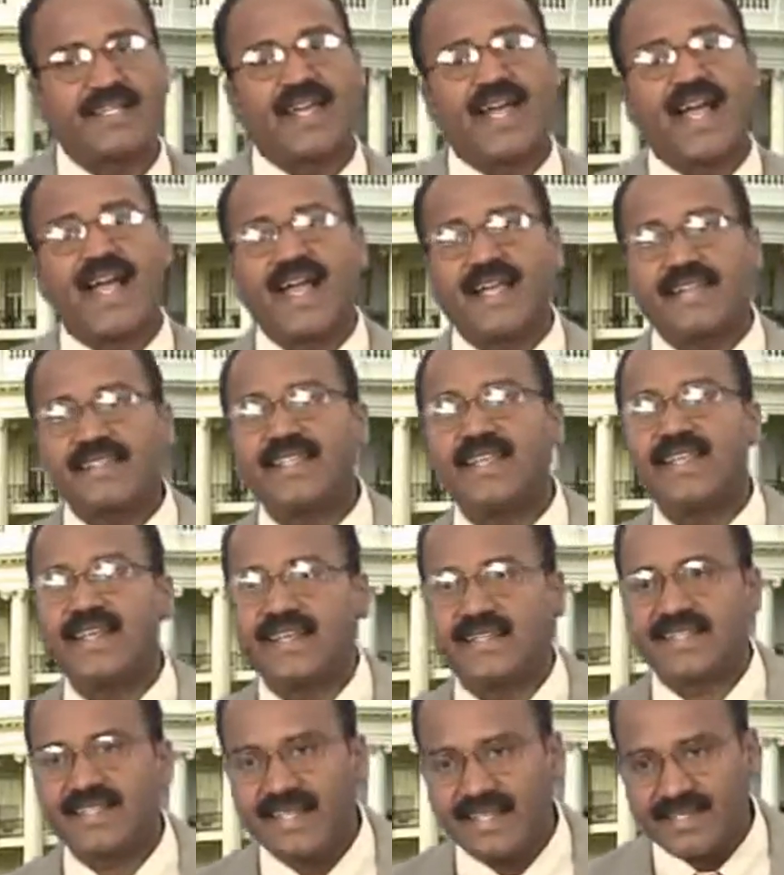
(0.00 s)
and
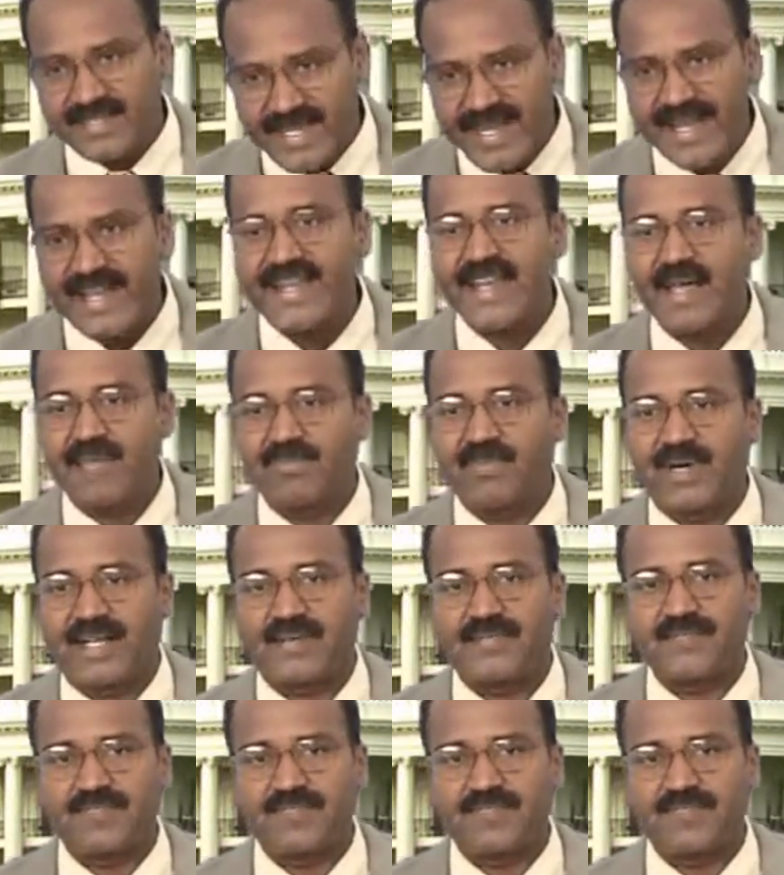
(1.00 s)
the n number.